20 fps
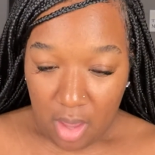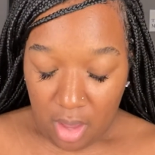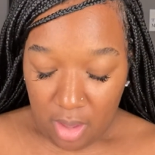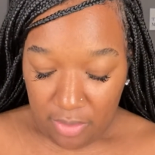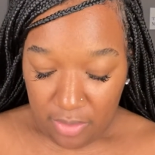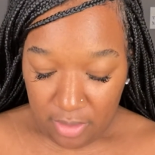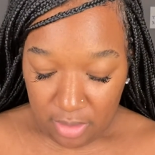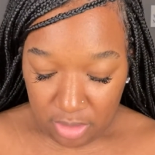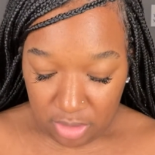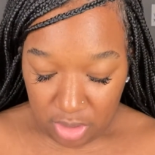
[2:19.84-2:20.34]

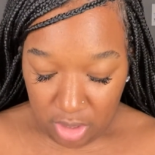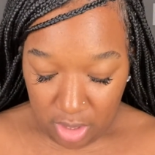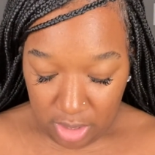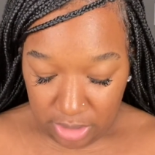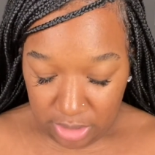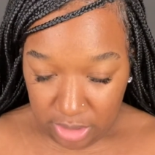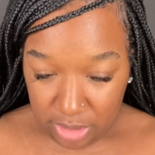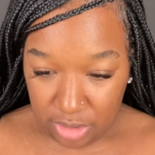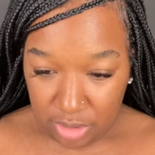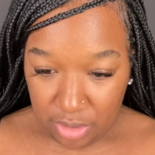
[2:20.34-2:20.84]
The jars
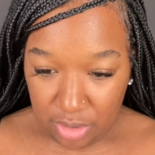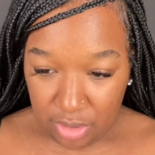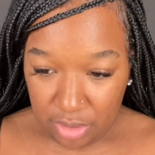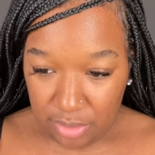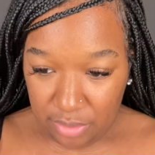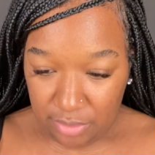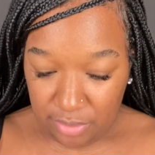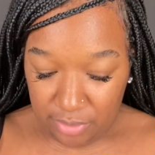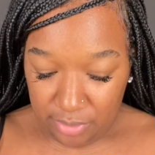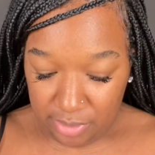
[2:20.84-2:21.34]
that you
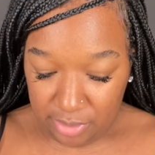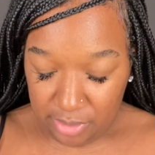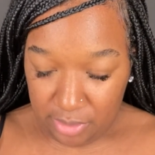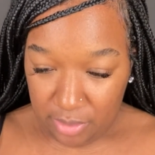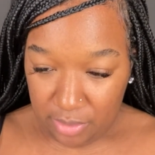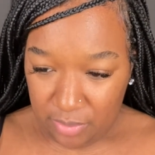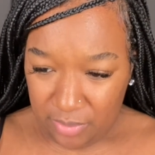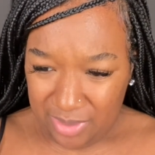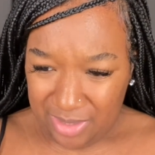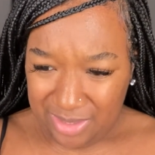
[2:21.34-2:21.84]
use,
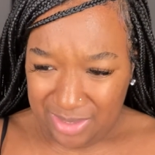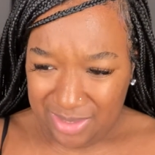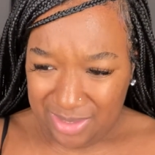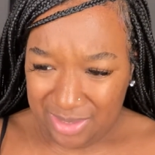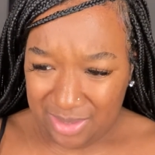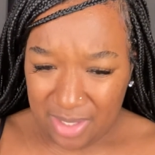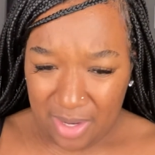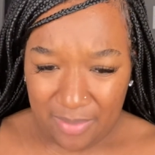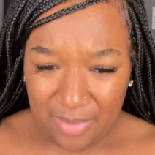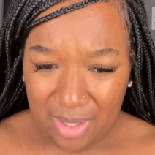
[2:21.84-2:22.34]
which,
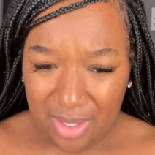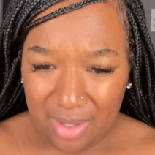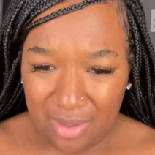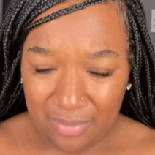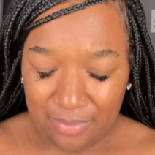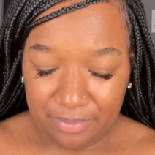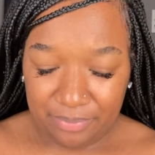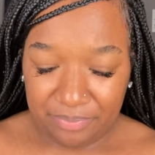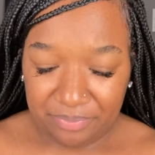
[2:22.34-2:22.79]
I mean,